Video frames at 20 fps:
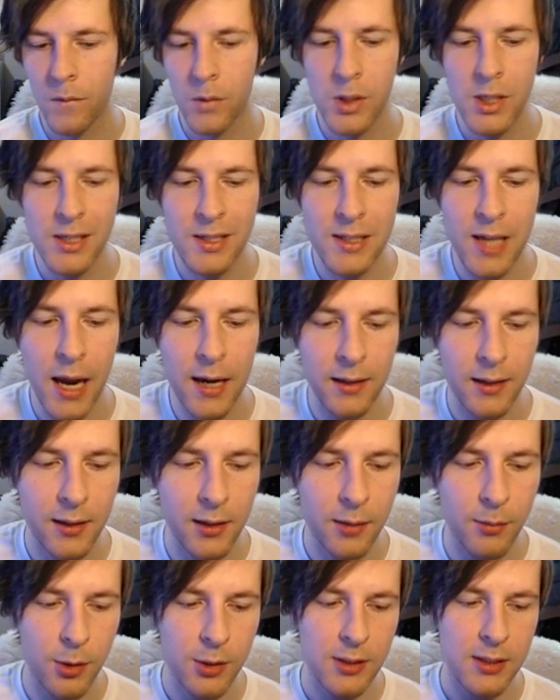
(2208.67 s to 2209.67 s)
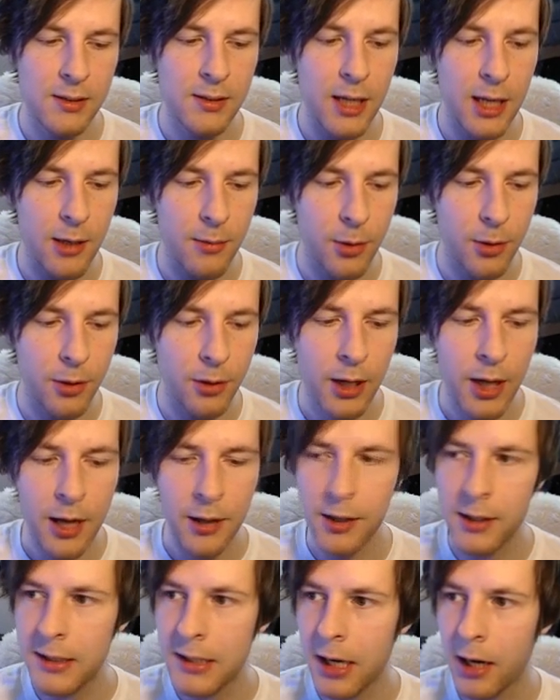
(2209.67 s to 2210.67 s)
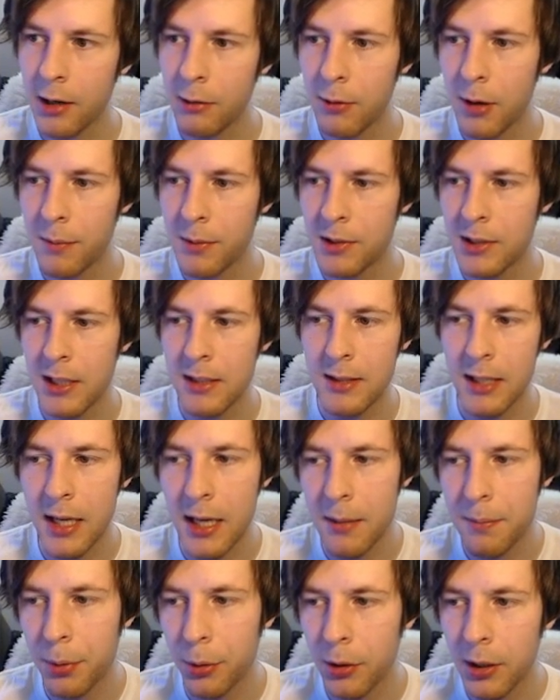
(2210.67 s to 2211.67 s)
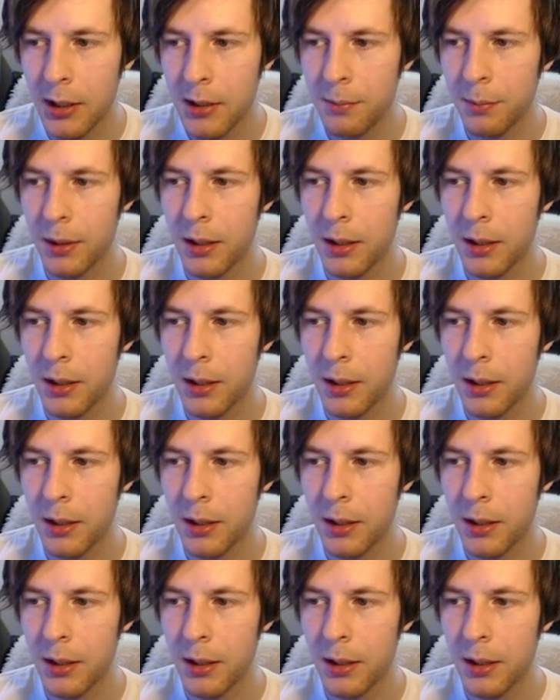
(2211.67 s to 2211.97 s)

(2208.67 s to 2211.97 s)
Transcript: Which is technically more sustainable. This card represents a hit point,